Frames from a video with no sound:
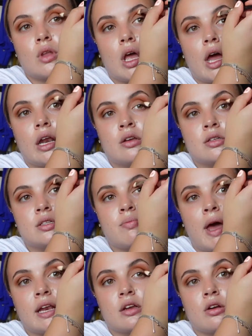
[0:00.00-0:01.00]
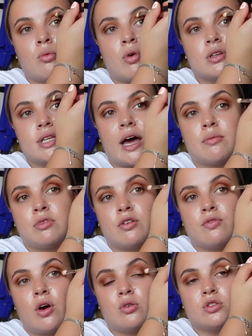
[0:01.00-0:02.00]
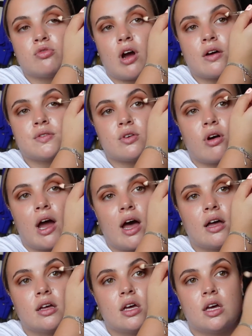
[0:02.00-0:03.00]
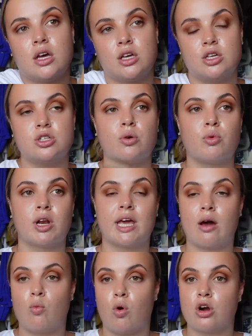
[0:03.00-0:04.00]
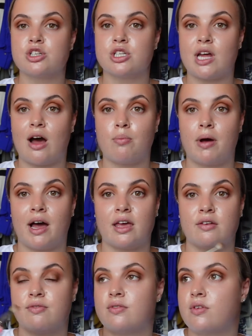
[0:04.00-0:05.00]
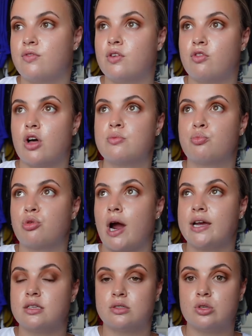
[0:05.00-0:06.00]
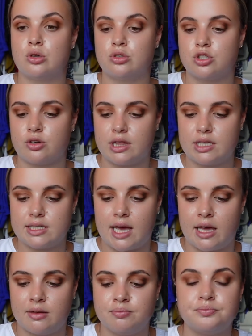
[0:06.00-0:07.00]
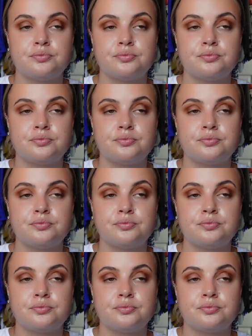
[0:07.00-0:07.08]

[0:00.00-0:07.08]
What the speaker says: And depending on what time your photographs are at, you don't want to get washed out by if you've got the bright sun during the day.